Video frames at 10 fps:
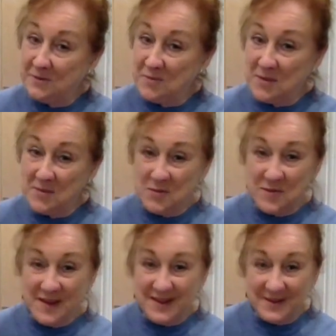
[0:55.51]
Remember we
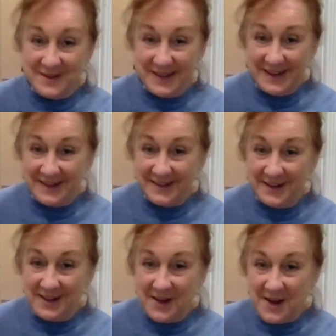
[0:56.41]
made those ants on
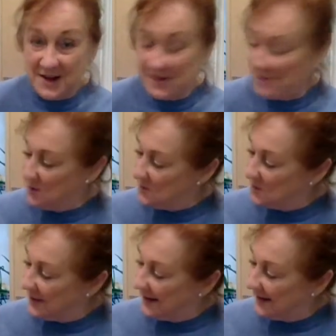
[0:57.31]
a log, so I hope
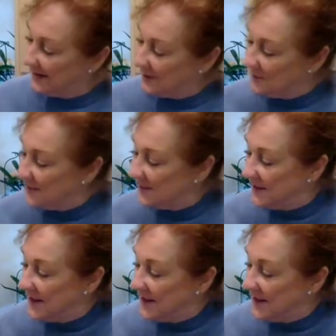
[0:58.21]
you're eating those.